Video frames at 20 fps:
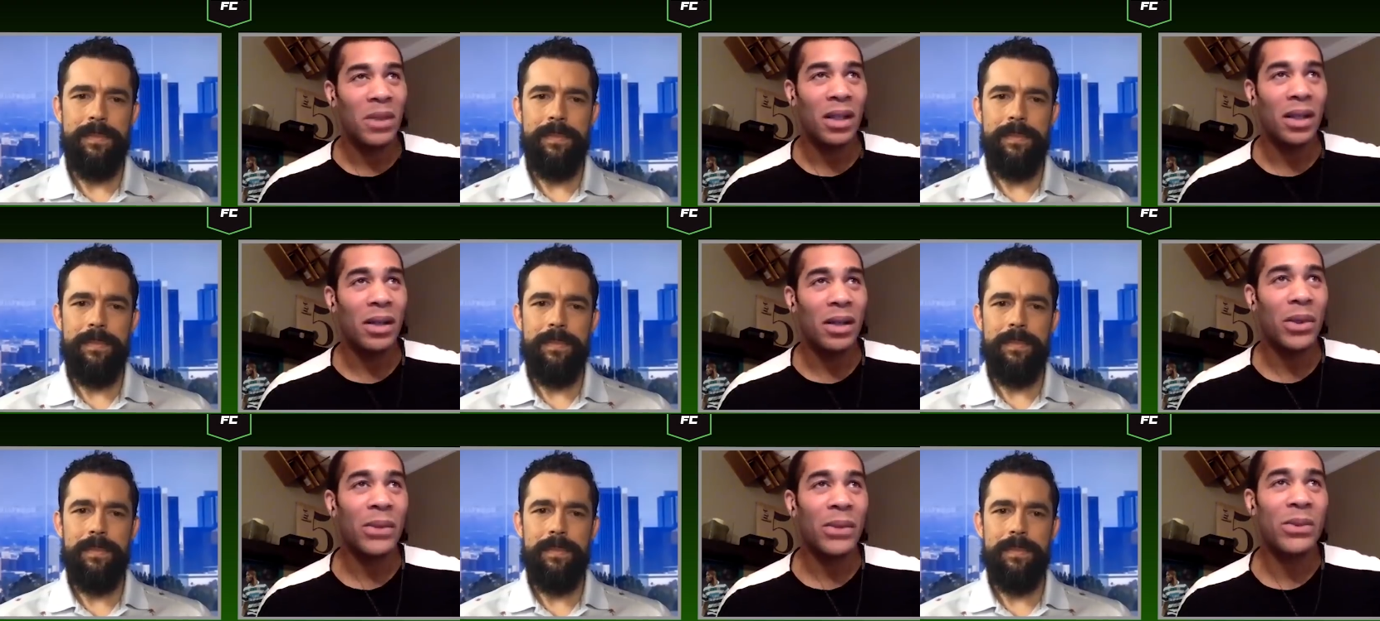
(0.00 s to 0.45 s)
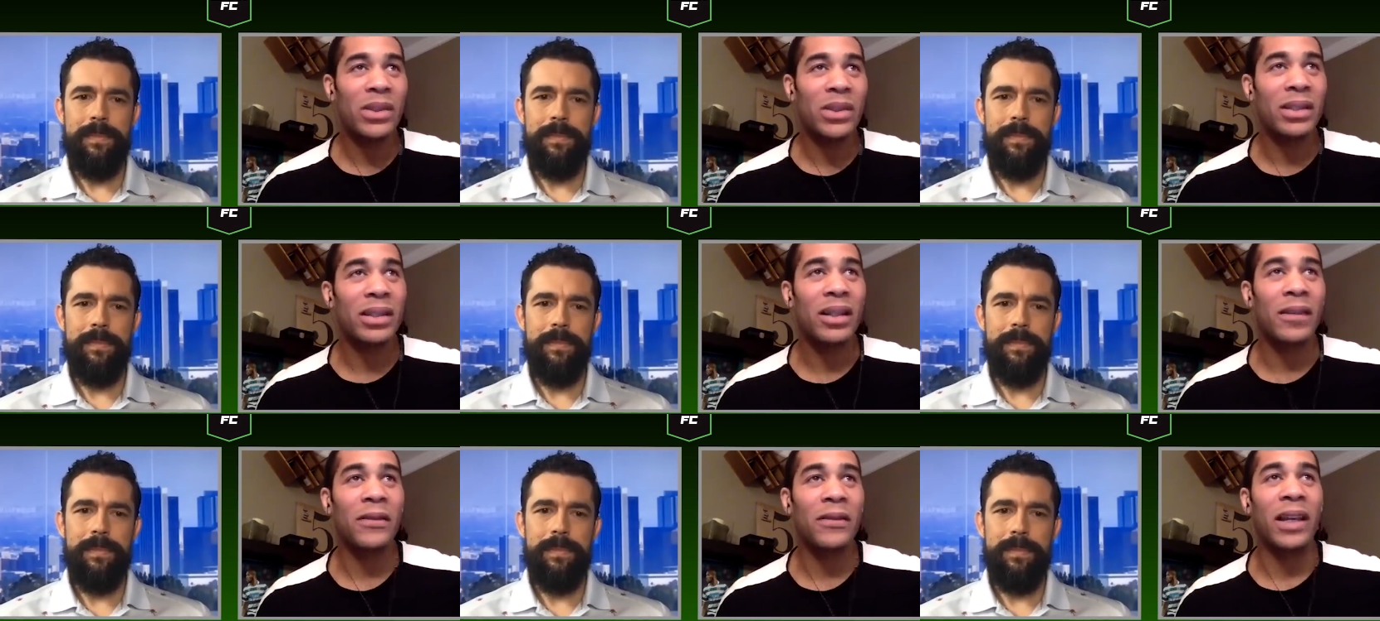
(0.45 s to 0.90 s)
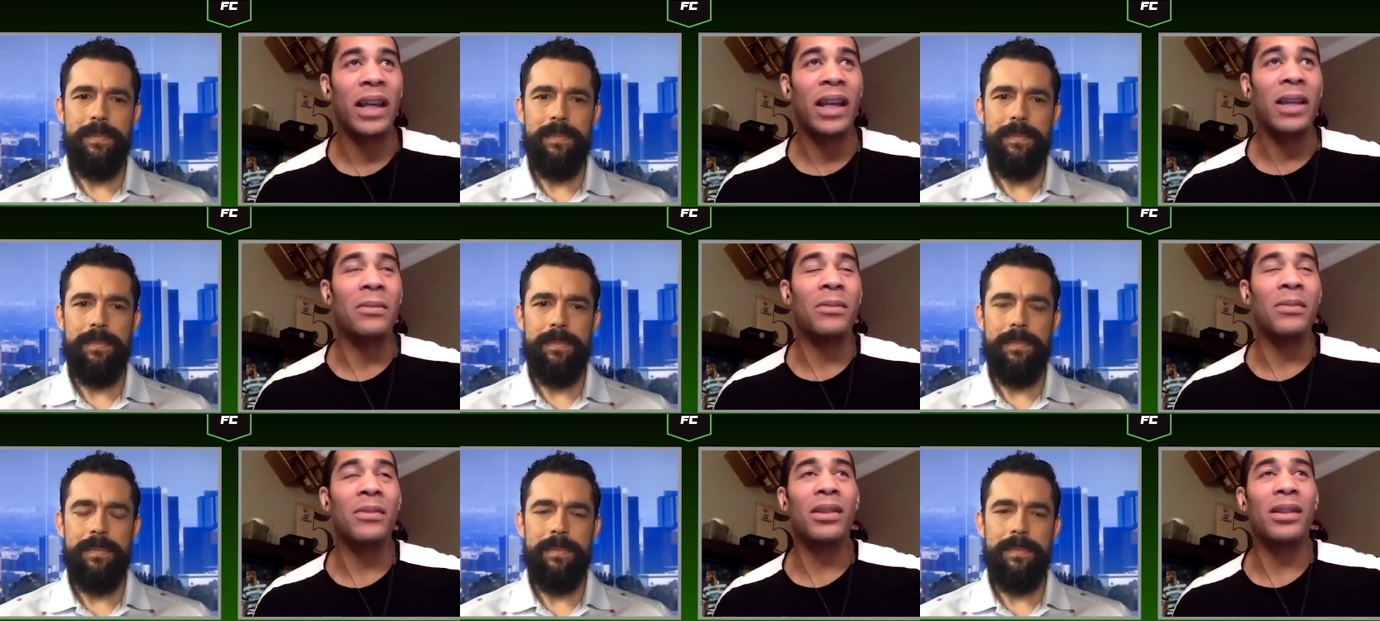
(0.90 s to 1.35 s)
Speaker 1: It was a tough game.
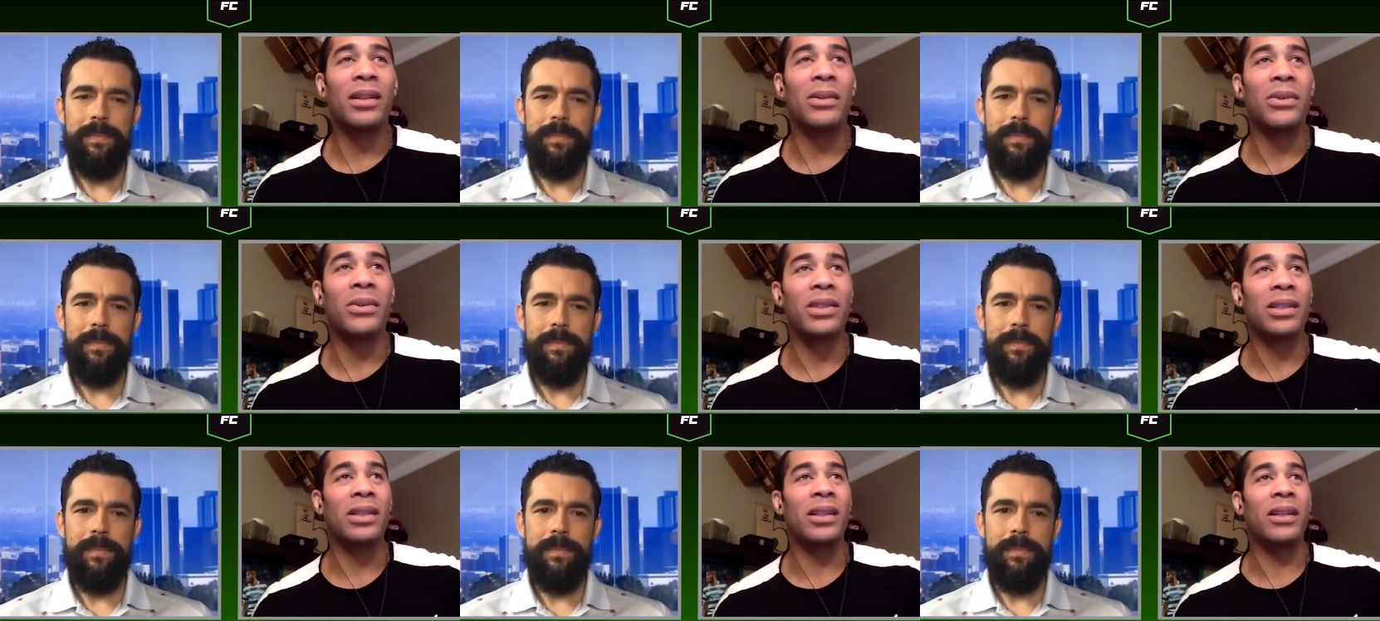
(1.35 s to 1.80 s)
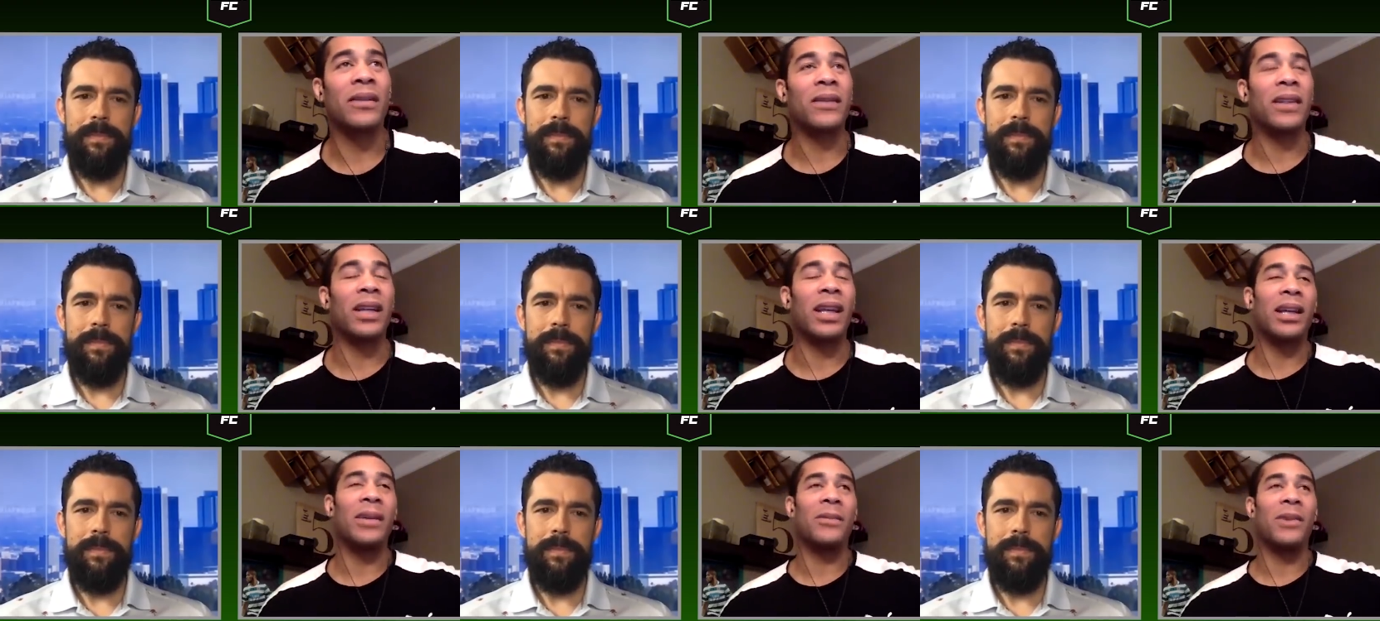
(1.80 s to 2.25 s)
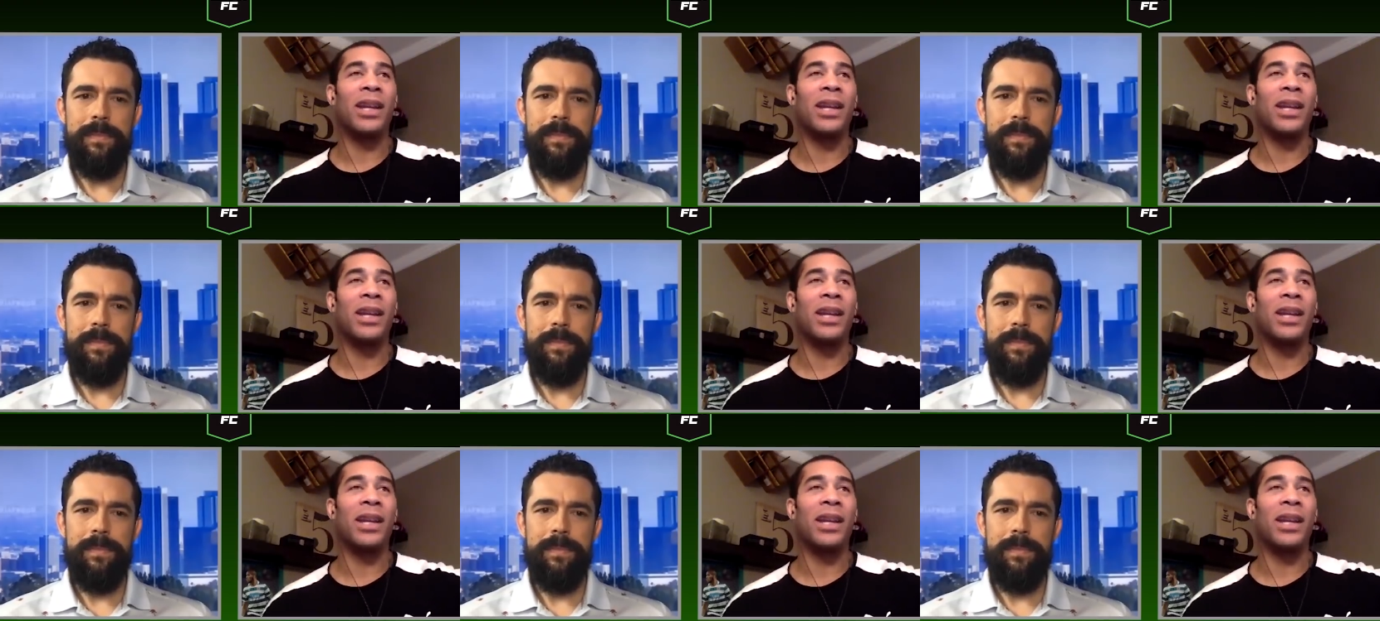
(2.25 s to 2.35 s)
It was a tough game.